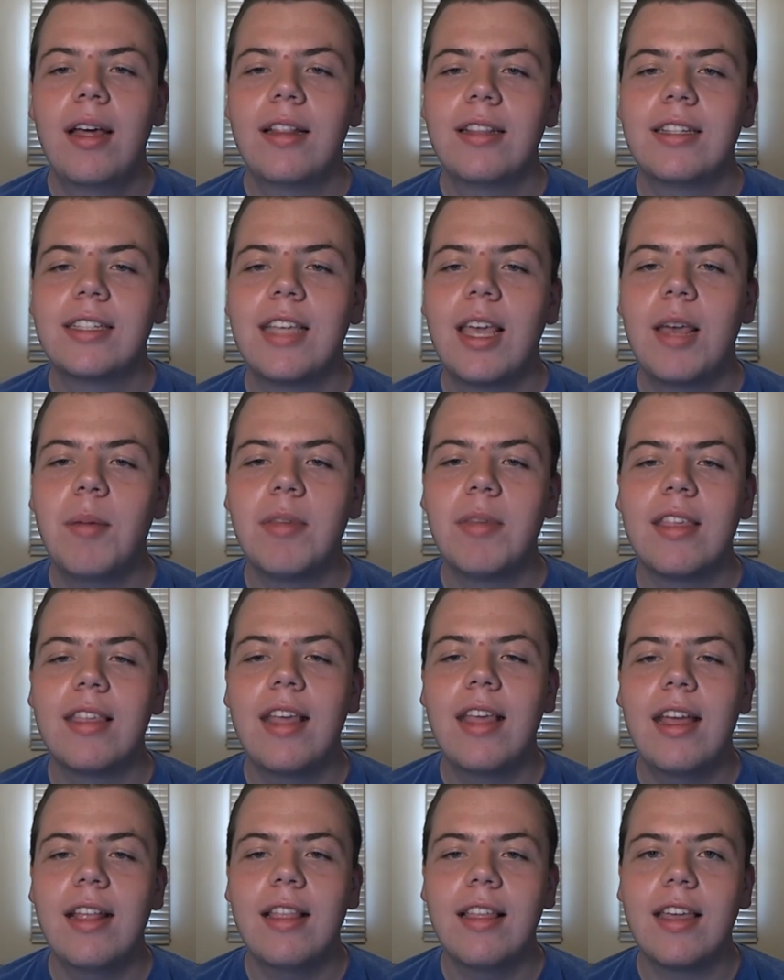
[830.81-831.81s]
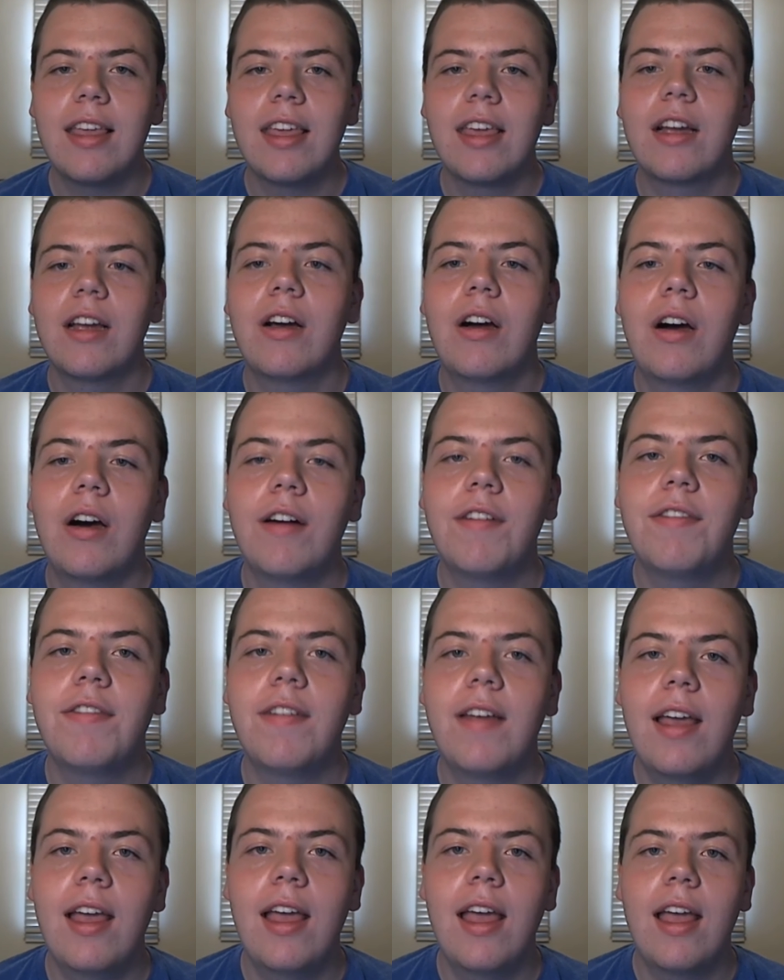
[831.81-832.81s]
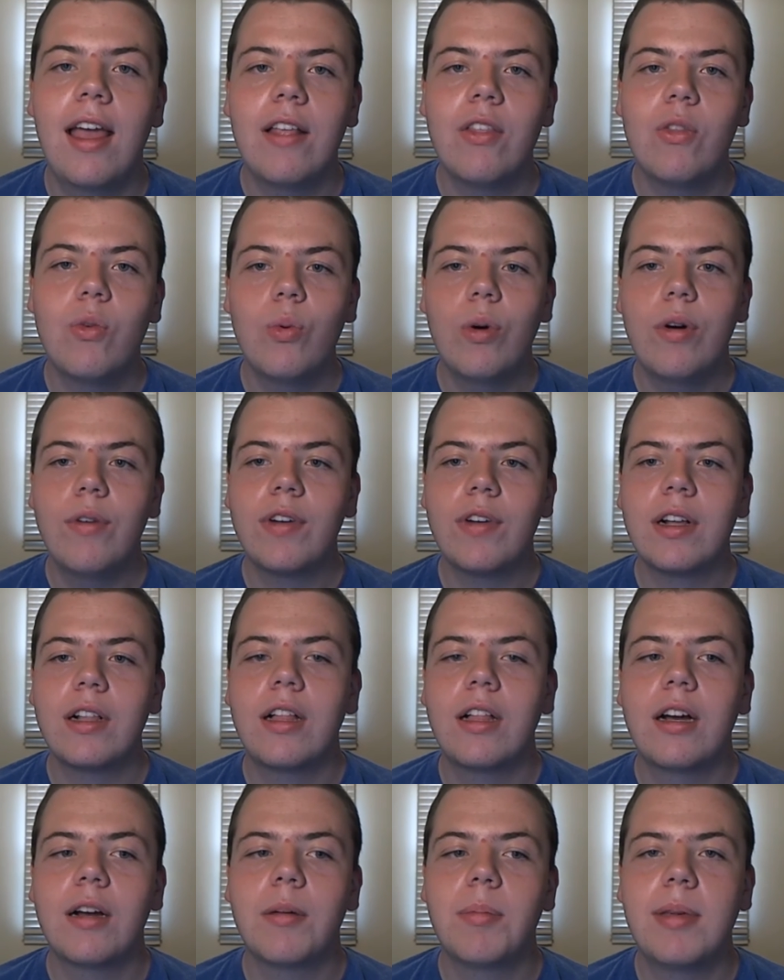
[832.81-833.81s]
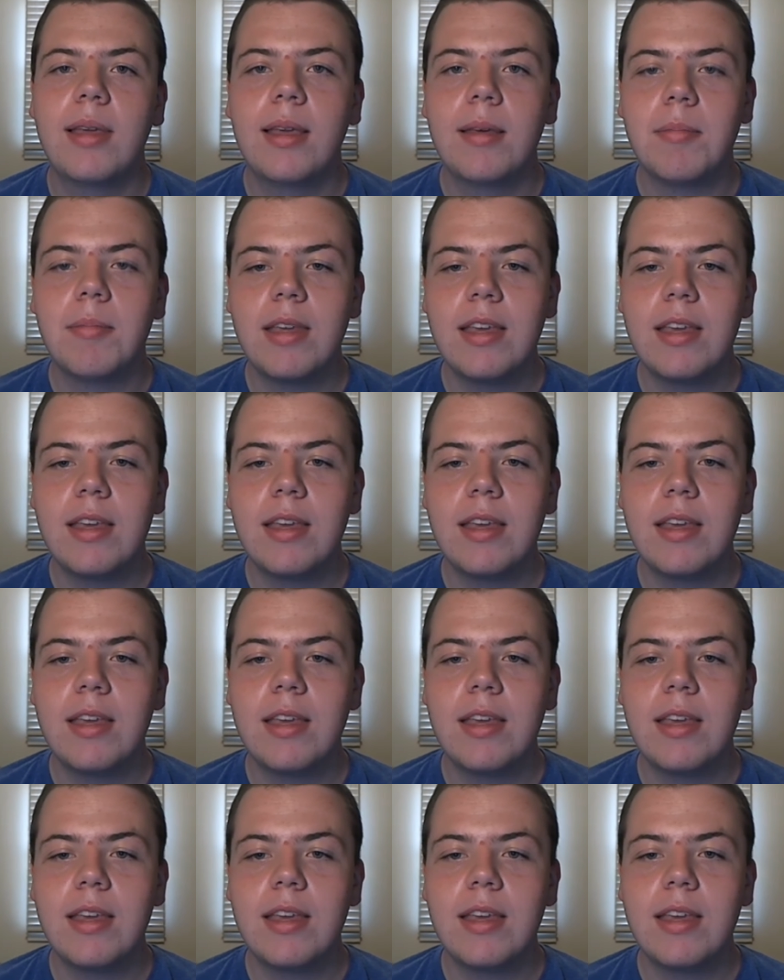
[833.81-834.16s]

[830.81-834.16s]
This game is set to kick off at 12 o'clock p.m.